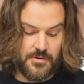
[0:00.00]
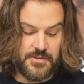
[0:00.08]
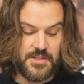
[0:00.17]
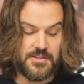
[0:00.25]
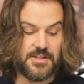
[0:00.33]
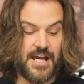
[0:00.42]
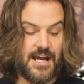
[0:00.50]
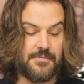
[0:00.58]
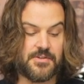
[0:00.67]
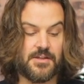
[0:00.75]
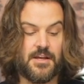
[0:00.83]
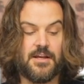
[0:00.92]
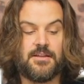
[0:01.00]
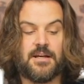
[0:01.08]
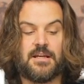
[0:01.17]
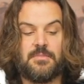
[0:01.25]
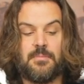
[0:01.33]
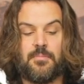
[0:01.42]
there's these tabs
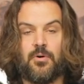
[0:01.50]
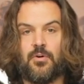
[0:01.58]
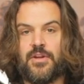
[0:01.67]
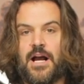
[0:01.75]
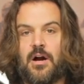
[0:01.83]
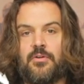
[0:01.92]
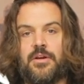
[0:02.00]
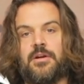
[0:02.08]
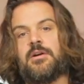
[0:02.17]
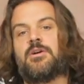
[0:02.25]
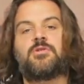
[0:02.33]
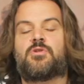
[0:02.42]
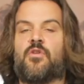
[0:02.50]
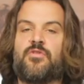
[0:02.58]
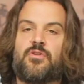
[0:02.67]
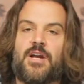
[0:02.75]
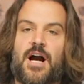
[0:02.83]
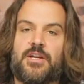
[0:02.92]
that can be pulled out. So if
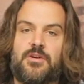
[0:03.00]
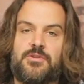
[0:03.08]
you're not